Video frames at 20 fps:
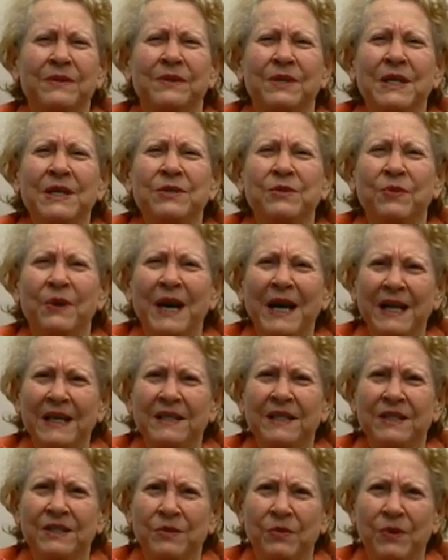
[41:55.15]
He
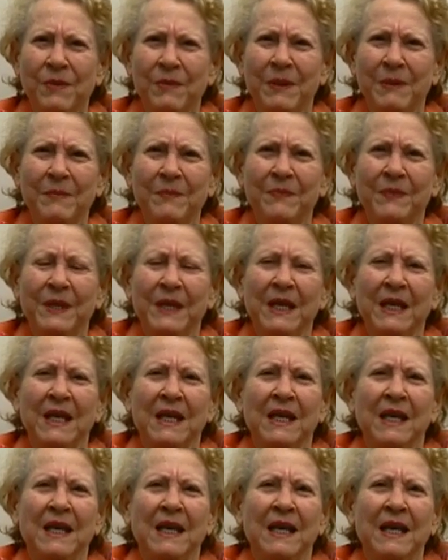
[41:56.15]
tried to trip him,
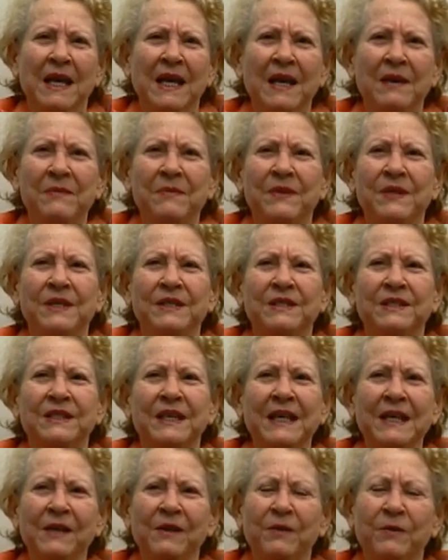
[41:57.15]
and this
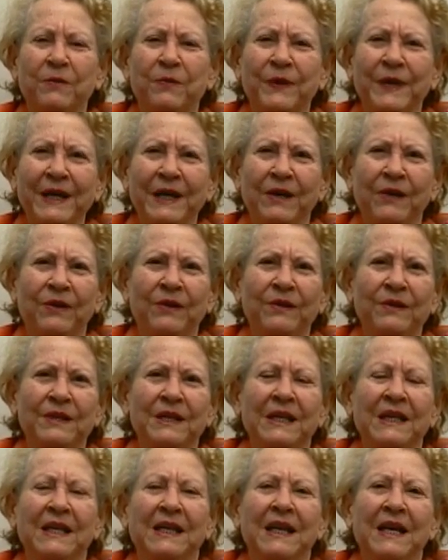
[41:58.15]
sailor fell
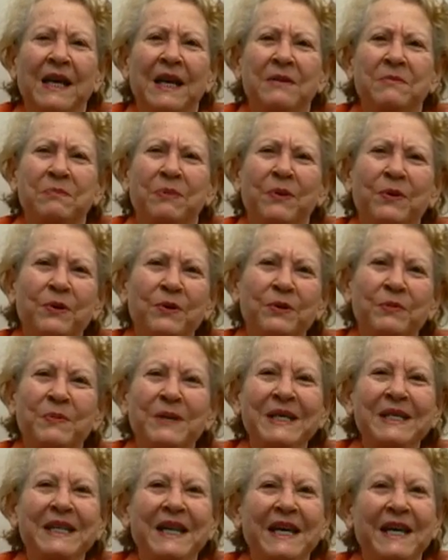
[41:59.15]
and pulled
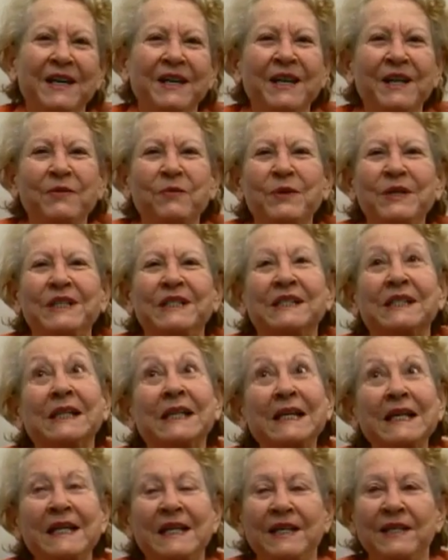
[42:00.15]
me down, and we
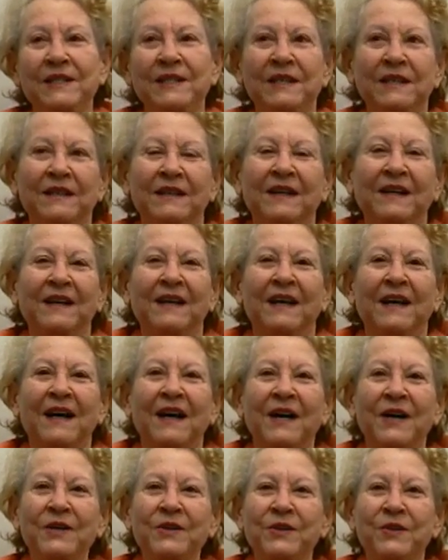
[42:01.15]
slid
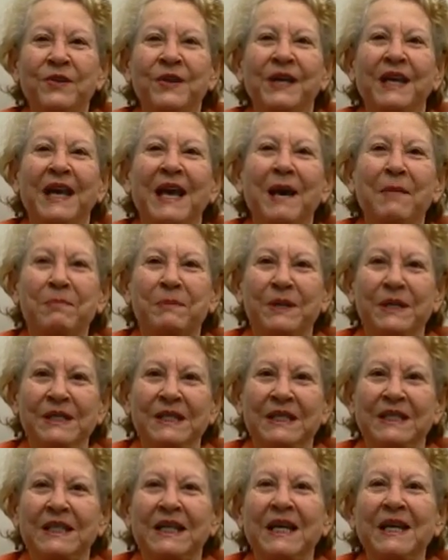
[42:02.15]
under the
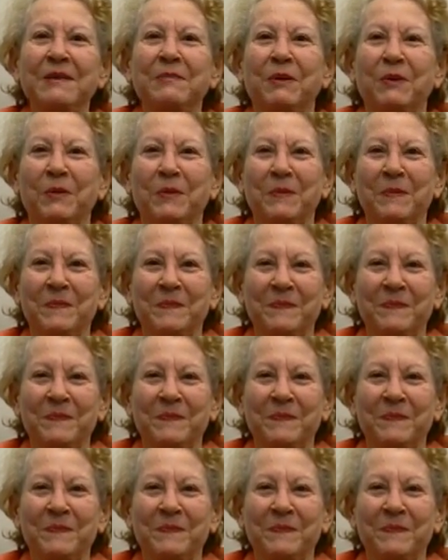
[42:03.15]
captain's table.